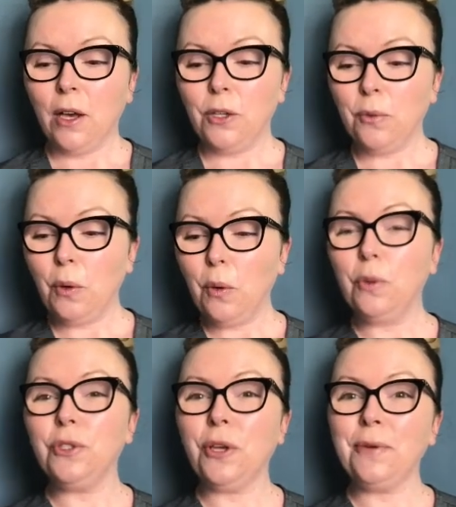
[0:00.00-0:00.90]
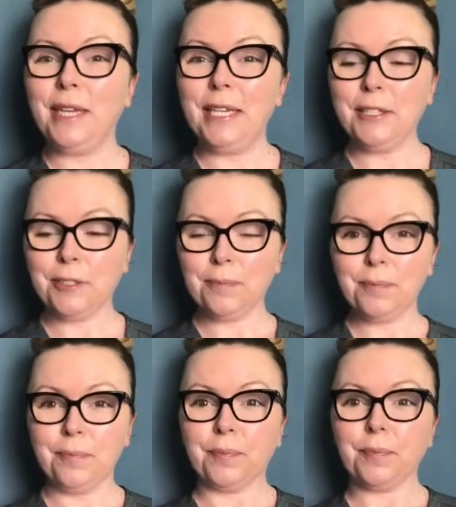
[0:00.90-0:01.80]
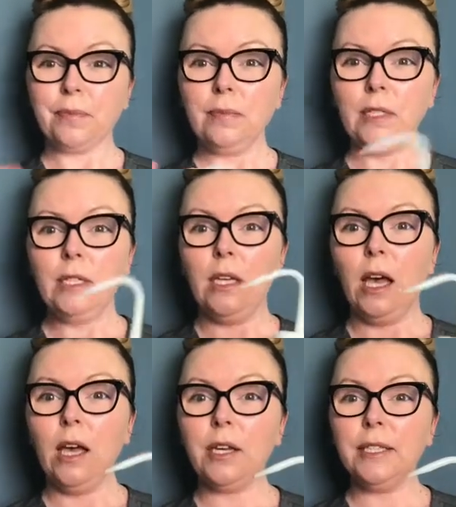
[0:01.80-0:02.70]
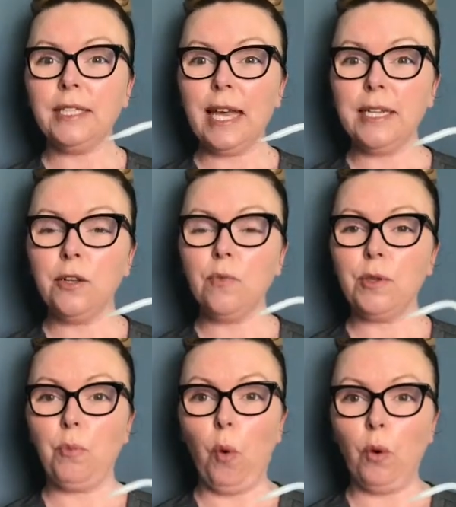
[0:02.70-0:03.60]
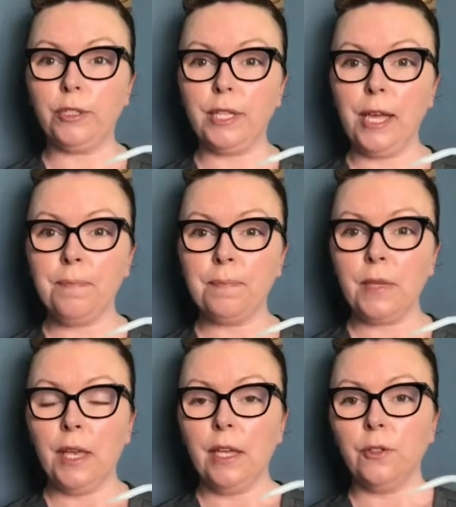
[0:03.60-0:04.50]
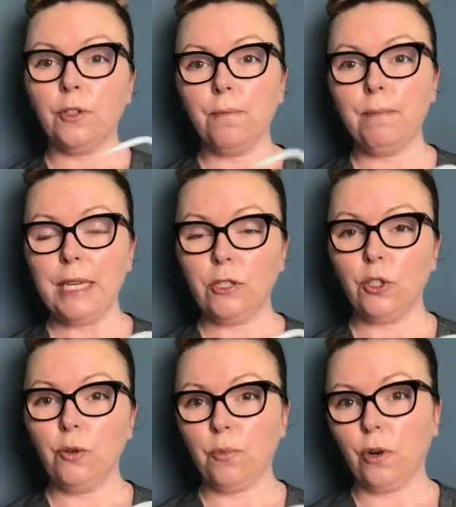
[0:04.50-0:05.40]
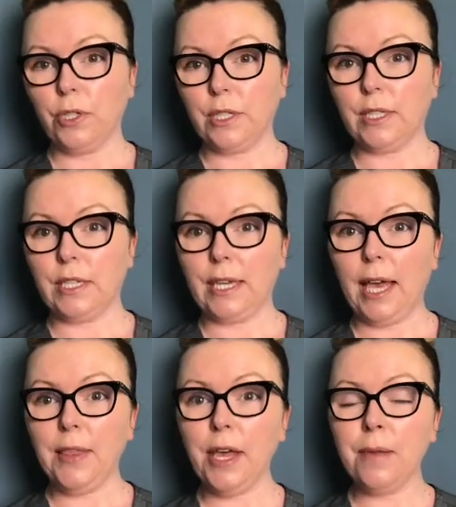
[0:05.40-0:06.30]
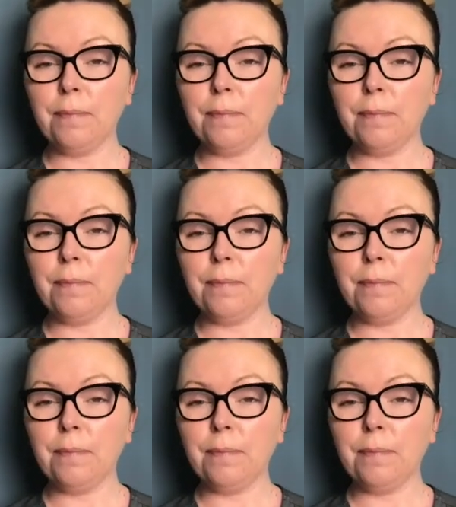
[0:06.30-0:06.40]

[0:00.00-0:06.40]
You will also need a container with water to mix your products together.